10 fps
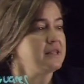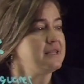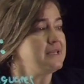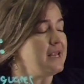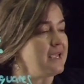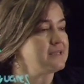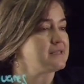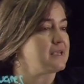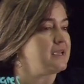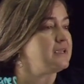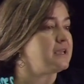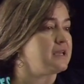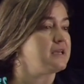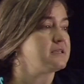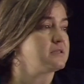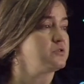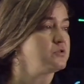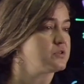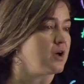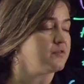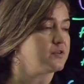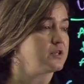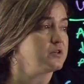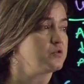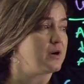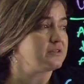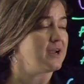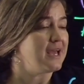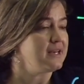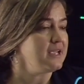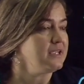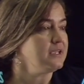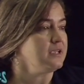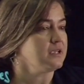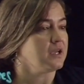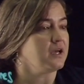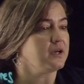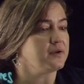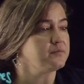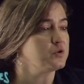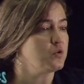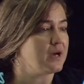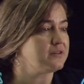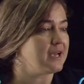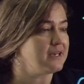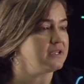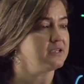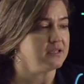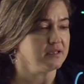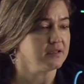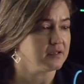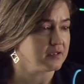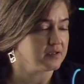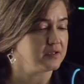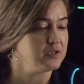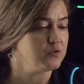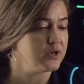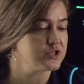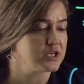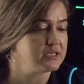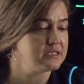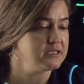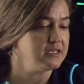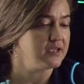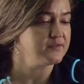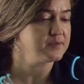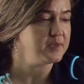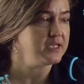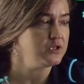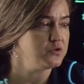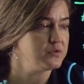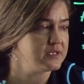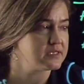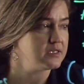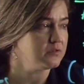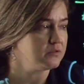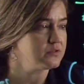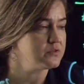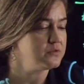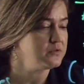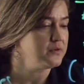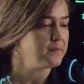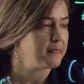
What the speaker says: The next thing is to solve for the quadratic. Quadratic equation gives me u is equal to